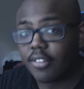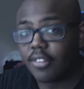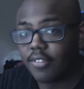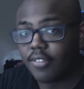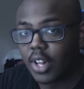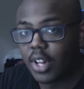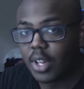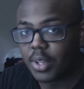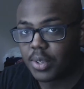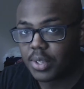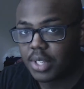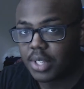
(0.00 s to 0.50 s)
that
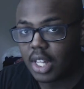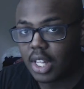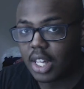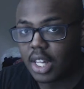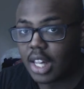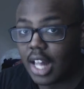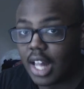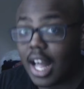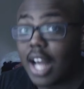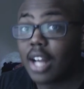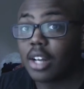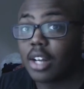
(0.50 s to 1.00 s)
follows
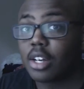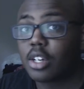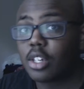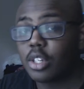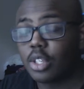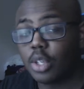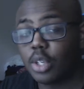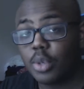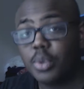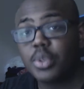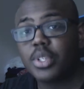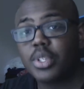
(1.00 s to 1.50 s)
a lot
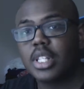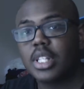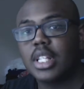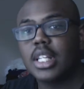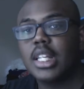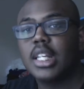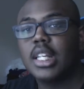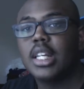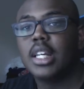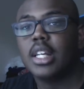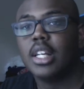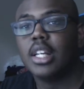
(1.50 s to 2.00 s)

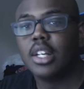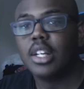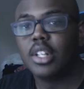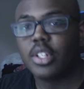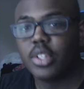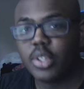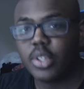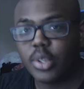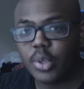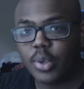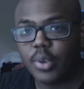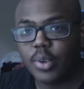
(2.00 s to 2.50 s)
closely
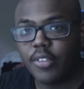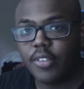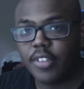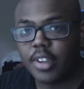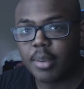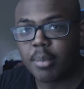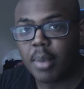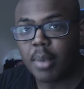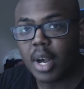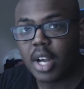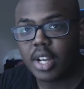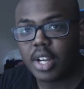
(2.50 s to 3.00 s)
to
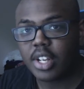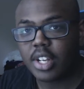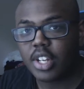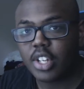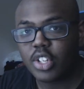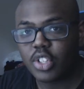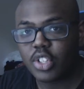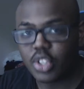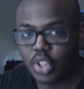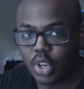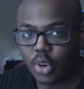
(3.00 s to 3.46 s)
the manga.